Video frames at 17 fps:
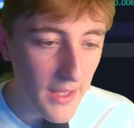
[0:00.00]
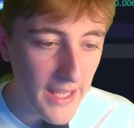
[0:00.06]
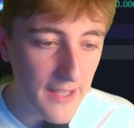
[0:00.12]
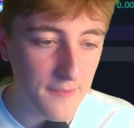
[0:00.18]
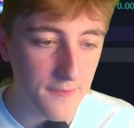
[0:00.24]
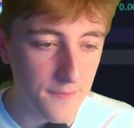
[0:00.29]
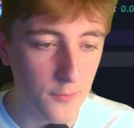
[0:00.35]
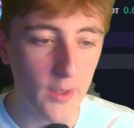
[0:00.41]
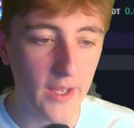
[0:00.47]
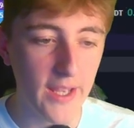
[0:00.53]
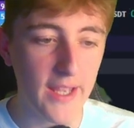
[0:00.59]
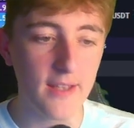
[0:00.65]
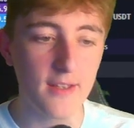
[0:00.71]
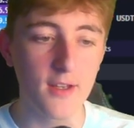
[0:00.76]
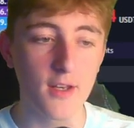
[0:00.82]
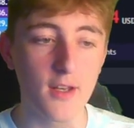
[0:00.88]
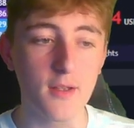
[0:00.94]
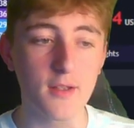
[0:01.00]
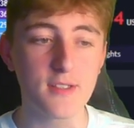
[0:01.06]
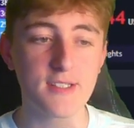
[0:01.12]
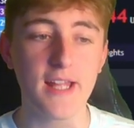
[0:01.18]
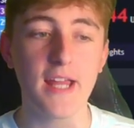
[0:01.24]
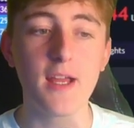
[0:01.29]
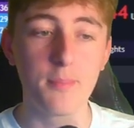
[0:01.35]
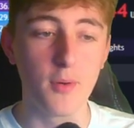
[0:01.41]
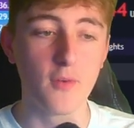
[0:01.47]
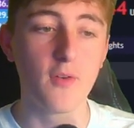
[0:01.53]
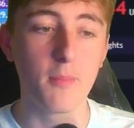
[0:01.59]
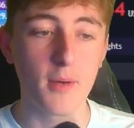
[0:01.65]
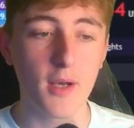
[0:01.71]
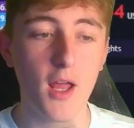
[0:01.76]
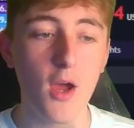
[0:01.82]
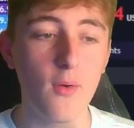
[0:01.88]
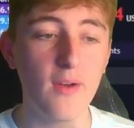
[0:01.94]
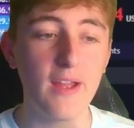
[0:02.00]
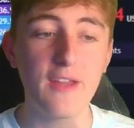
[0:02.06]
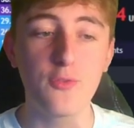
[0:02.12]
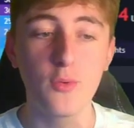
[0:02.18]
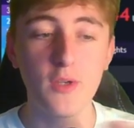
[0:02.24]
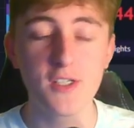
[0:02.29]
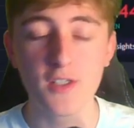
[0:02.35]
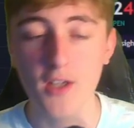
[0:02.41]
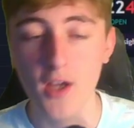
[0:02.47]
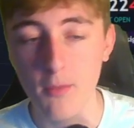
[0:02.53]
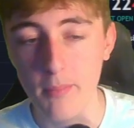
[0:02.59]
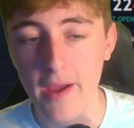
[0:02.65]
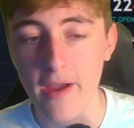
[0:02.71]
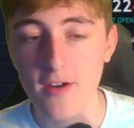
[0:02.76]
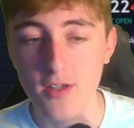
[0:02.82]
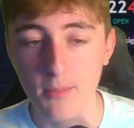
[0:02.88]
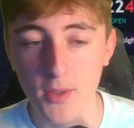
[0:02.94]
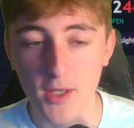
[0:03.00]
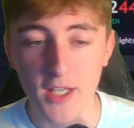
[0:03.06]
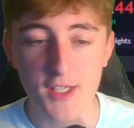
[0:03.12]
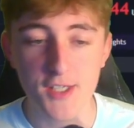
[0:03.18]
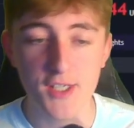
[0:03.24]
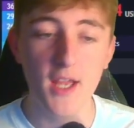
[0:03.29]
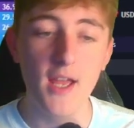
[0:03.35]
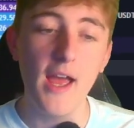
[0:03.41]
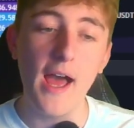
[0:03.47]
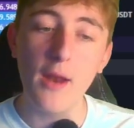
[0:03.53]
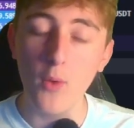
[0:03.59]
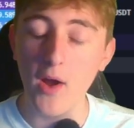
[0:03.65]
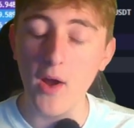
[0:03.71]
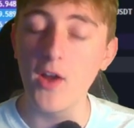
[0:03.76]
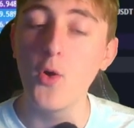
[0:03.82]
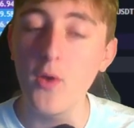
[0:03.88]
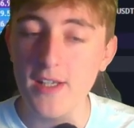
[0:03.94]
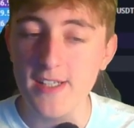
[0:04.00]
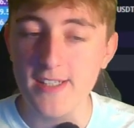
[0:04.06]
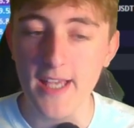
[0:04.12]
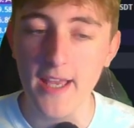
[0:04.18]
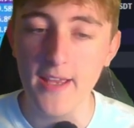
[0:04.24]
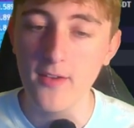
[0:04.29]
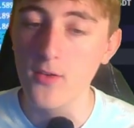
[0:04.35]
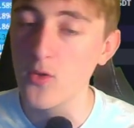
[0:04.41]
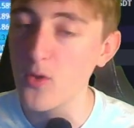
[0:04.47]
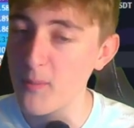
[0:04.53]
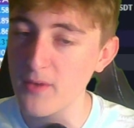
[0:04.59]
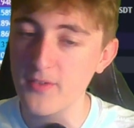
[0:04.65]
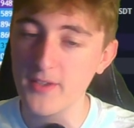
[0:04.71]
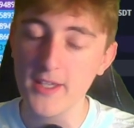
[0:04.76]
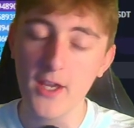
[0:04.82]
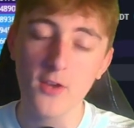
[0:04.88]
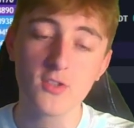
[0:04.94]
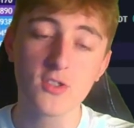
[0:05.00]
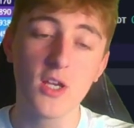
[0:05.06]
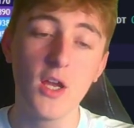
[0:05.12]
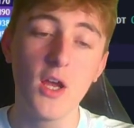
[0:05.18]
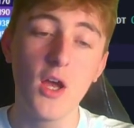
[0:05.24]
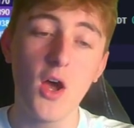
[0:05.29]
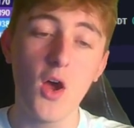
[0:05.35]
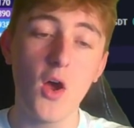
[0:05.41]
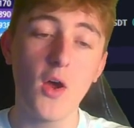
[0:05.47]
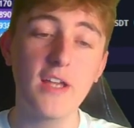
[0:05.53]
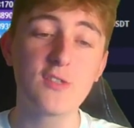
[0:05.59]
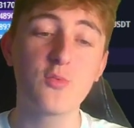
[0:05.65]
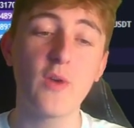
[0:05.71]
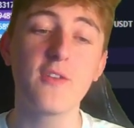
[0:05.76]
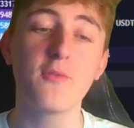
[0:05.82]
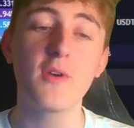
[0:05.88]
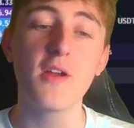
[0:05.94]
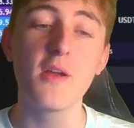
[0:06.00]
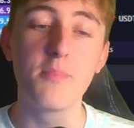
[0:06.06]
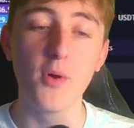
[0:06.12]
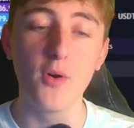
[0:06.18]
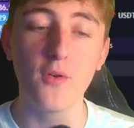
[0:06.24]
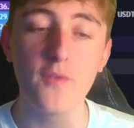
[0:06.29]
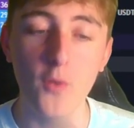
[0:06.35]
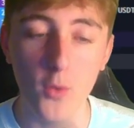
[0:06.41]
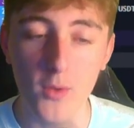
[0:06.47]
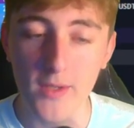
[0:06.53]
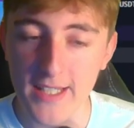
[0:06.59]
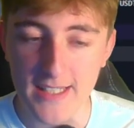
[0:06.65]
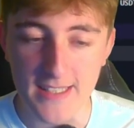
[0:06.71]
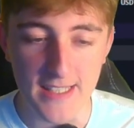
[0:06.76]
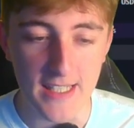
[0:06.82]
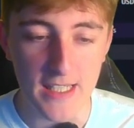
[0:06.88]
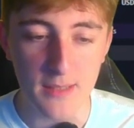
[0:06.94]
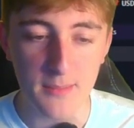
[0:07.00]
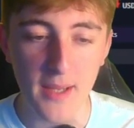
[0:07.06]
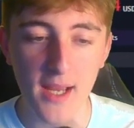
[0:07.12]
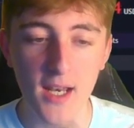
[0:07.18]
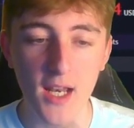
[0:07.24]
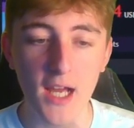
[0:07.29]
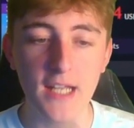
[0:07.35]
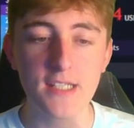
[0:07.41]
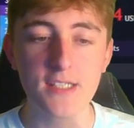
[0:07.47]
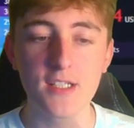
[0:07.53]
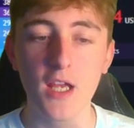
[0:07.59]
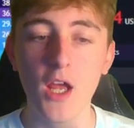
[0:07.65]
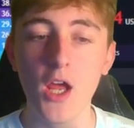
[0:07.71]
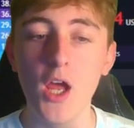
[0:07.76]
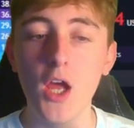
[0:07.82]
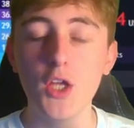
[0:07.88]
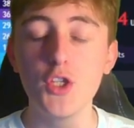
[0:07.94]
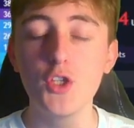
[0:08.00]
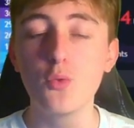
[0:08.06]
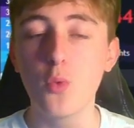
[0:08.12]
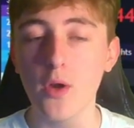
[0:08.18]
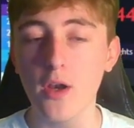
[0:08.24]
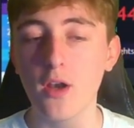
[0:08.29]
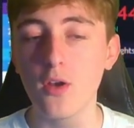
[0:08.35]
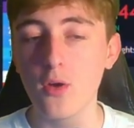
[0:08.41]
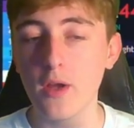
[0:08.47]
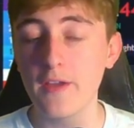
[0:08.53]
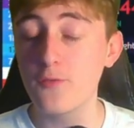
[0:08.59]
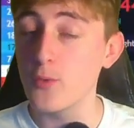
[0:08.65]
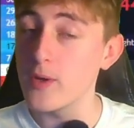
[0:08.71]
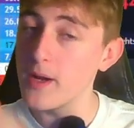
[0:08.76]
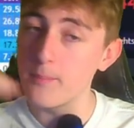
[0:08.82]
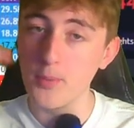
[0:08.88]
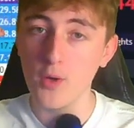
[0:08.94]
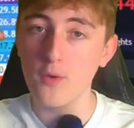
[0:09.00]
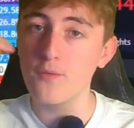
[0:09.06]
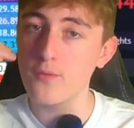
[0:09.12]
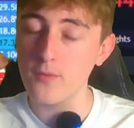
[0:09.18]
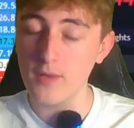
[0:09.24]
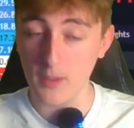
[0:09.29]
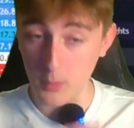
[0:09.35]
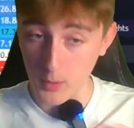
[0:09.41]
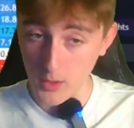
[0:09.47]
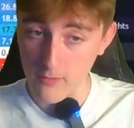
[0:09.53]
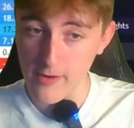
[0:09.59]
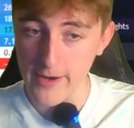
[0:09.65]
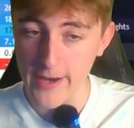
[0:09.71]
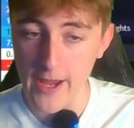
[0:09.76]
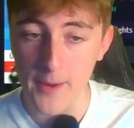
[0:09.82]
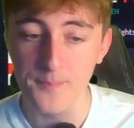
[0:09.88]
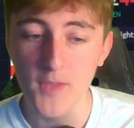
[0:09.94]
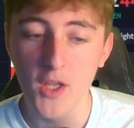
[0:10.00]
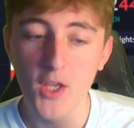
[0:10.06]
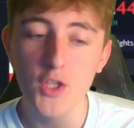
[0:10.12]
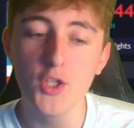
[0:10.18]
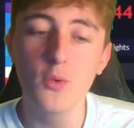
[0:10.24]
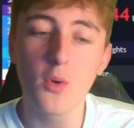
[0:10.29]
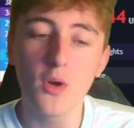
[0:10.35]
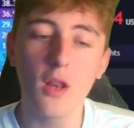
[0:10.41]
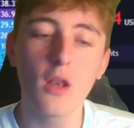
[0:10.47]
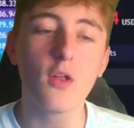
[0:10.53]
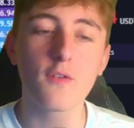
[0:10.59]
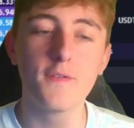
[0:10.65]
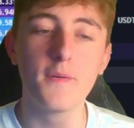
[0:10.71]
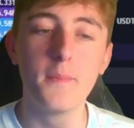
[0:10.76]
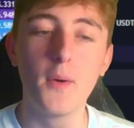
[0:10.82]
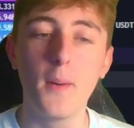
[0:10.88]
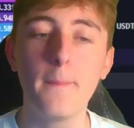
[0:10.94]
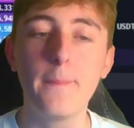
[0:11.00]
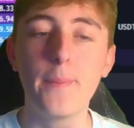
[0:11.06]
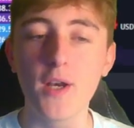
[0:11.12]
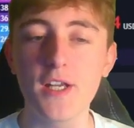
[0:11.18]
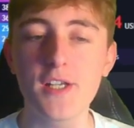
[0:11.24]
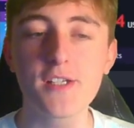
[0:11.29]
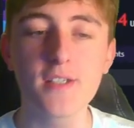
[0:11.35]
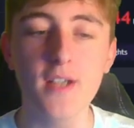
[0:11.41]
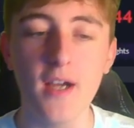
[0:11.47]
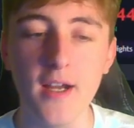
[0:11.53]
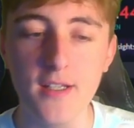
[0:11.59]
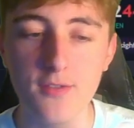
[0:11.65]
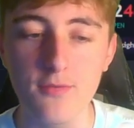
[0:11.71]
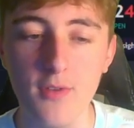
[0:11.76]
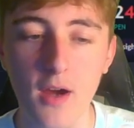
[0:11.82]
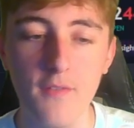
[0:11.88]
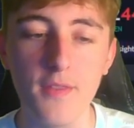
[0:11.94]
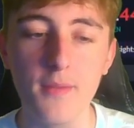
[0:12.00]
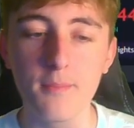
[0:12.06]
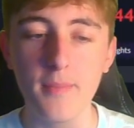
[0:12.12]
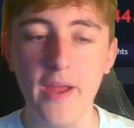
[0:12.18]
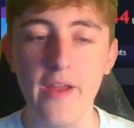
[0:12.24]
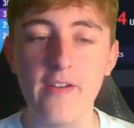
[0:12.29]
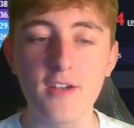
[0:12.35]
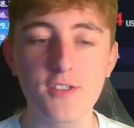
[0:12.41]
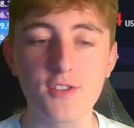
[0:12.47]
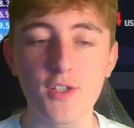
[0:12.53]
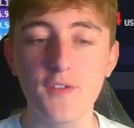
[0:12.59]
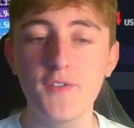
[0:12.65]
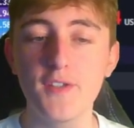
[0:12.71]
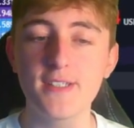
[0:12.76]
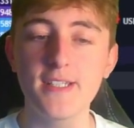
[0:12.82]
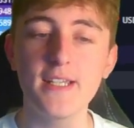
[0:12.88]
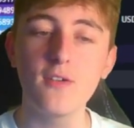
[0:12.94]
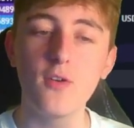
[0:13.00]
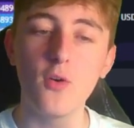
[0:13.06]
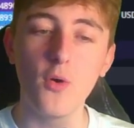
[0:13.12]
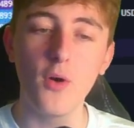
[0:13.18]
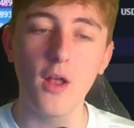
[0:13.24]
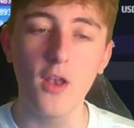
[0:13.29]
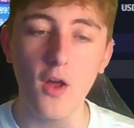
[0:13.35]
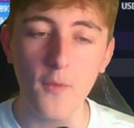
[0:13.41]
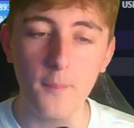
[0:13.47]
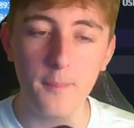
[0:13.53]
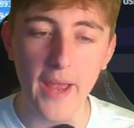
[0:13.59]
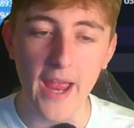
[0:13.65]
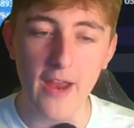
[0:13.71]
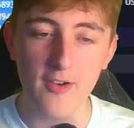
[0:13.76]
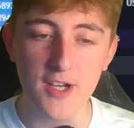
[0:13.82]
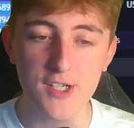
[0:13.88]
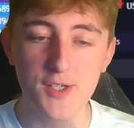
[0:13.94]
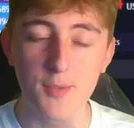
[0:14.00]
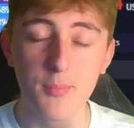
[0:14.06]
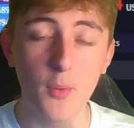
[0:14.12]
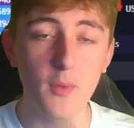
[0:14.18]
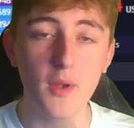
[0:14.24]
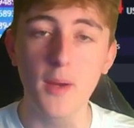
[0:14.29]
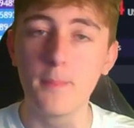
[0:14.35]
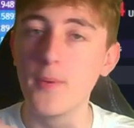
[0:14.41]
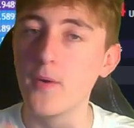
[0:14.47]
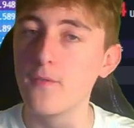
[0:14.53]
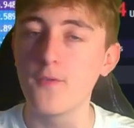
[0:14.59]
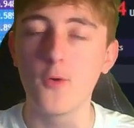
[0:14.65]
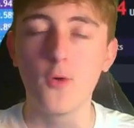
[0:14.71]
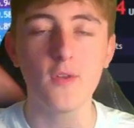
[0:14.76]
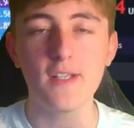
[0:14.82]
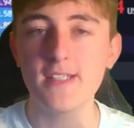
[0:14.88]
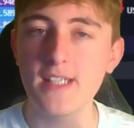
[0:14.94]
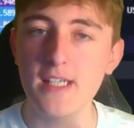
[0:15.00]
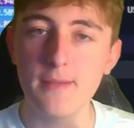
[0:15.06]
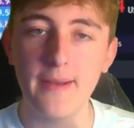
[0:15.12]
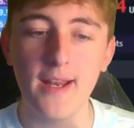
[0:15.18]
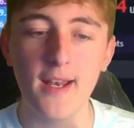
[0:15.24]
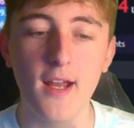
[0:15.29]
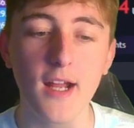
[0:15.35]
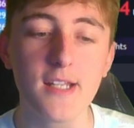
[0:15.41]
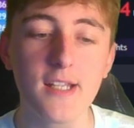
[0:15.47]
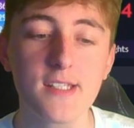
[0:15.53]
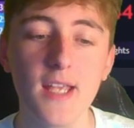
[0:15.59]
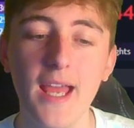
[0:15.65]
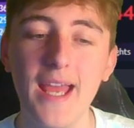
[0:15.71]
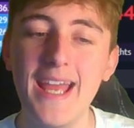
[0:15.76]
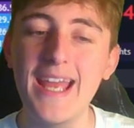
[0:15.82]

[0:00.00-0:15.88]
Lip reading: if we're gonna stay above or below, if we should go bearish or bullish. And what I always say in all my videos is when we're above all these EMA lines, you want to look, if we're above, like we are right now, you want to look for more bullish signs rather than bearish. So if you see a lot of bearish, but we're above all these EMA lines,